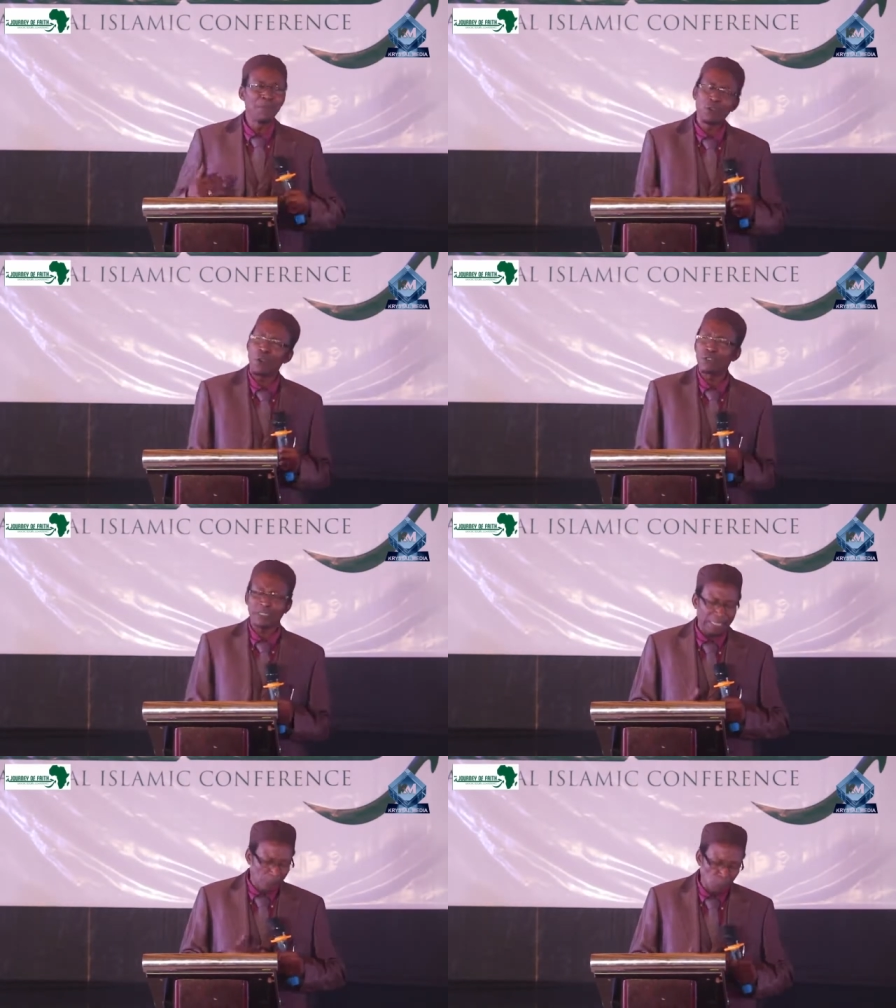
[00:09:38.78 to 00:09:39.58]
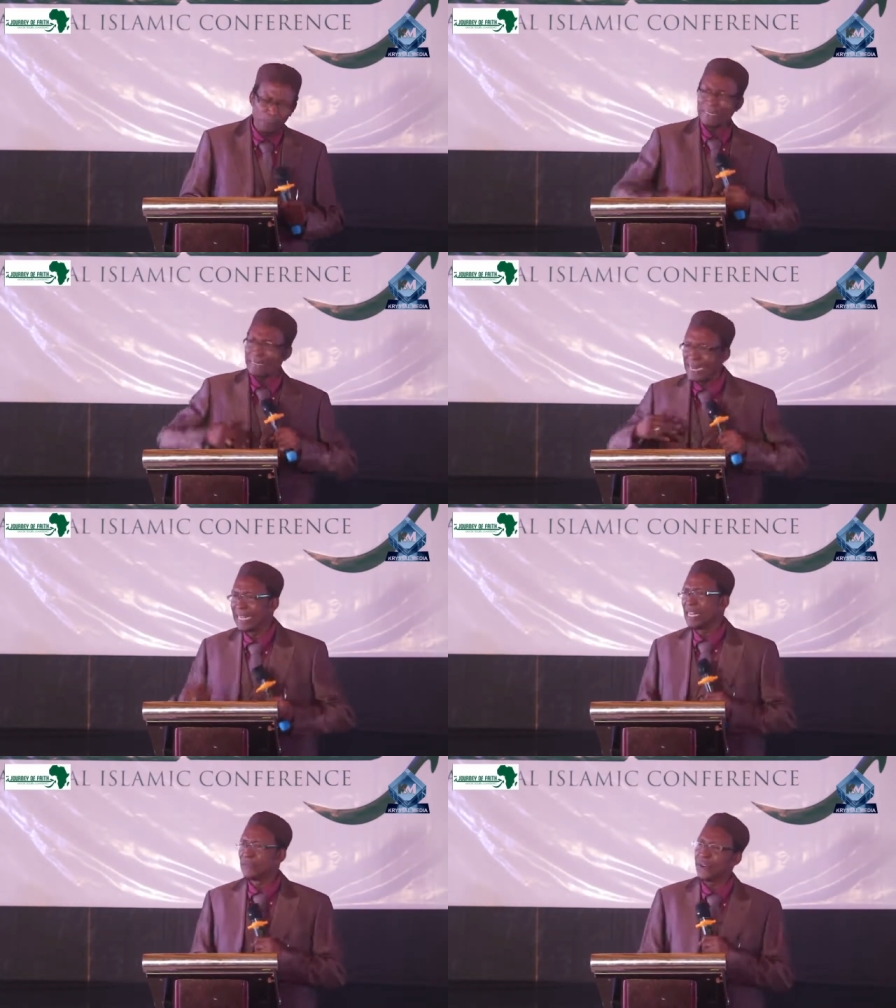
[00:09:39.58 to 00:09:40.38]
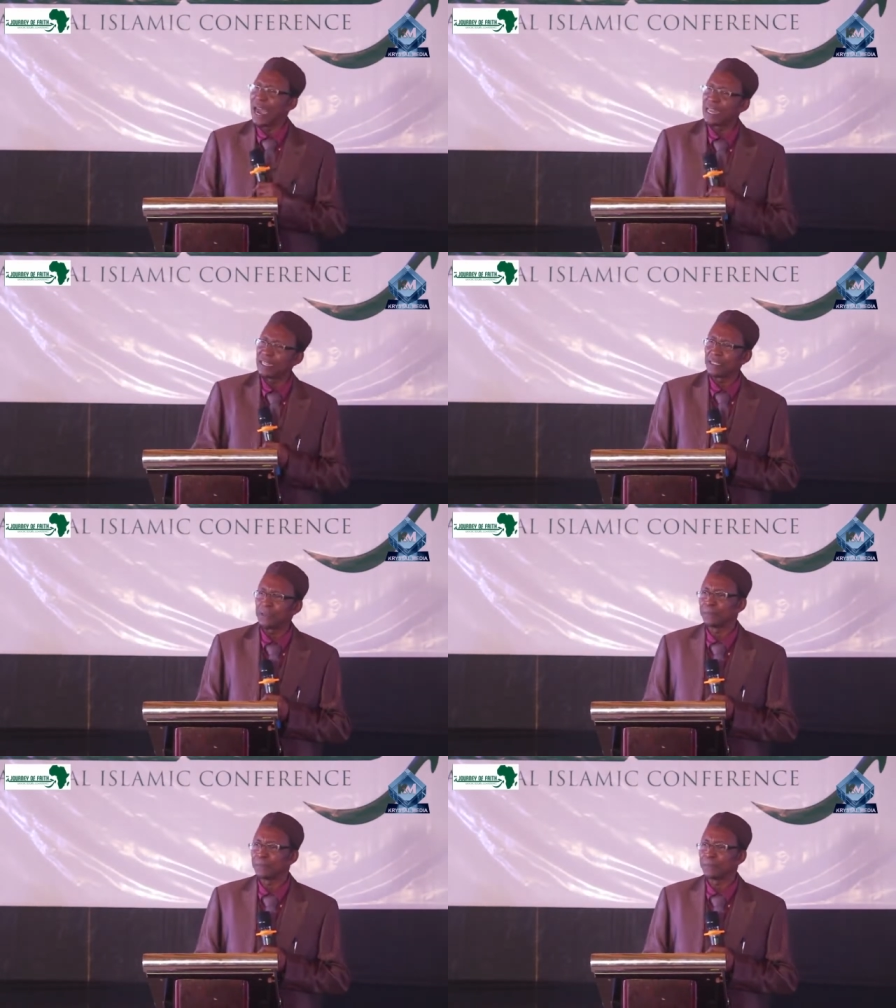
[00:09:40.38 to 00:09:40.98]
because it looks dignified.